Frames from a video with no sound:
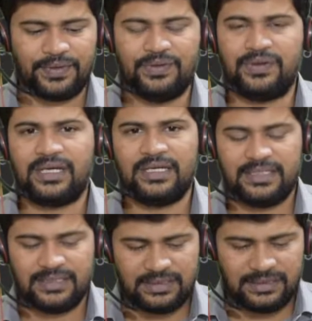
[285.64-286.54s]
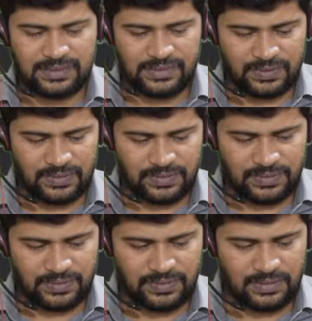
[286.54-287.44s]
Okay.
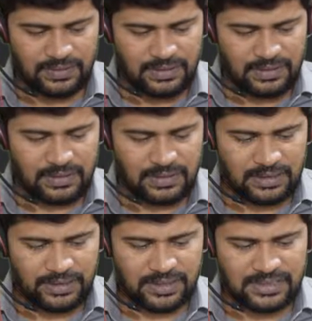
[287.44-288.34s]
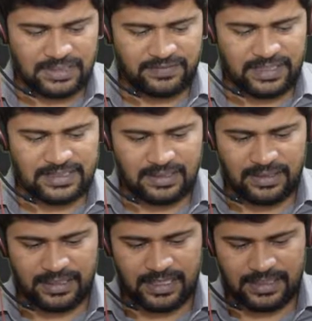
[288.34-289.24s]
So your server is
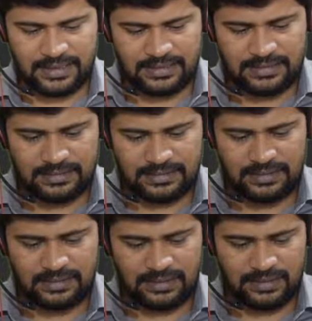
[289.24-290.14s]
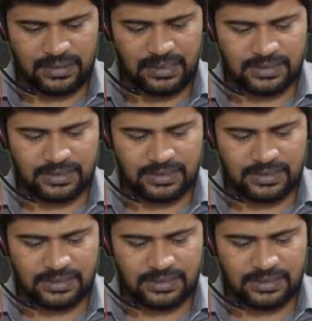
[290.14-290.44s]
already running. Okay.